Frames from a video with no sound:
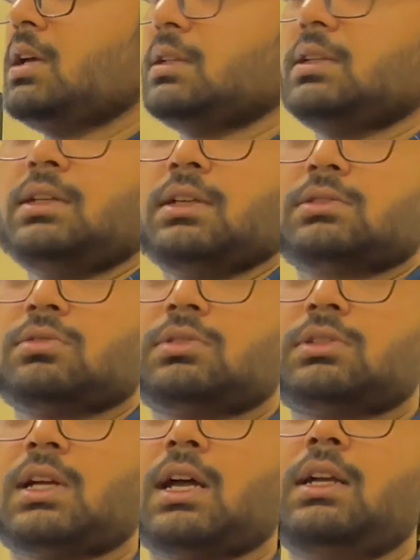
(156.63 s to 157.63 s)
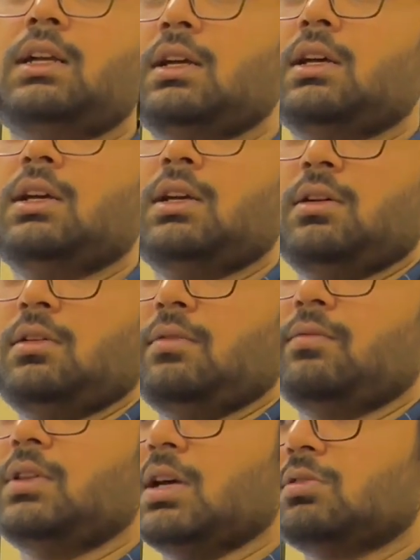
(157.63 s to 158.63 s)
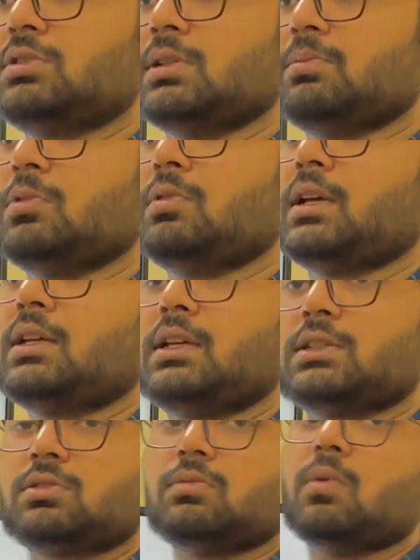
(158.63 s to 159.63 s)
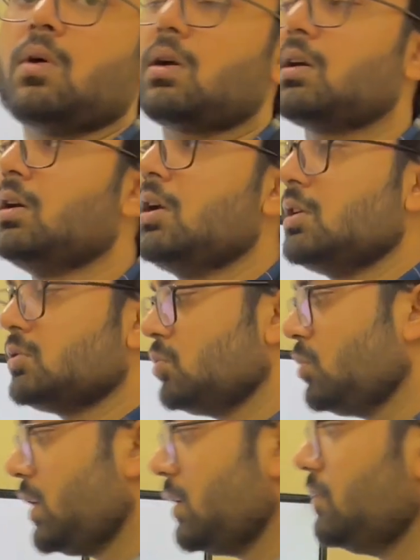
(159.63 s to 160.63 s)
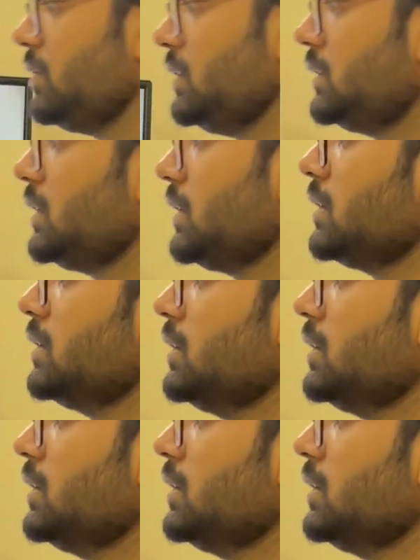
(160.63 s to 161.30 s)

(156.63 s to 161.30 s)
then he has to stand without support, and he has to walk. So everything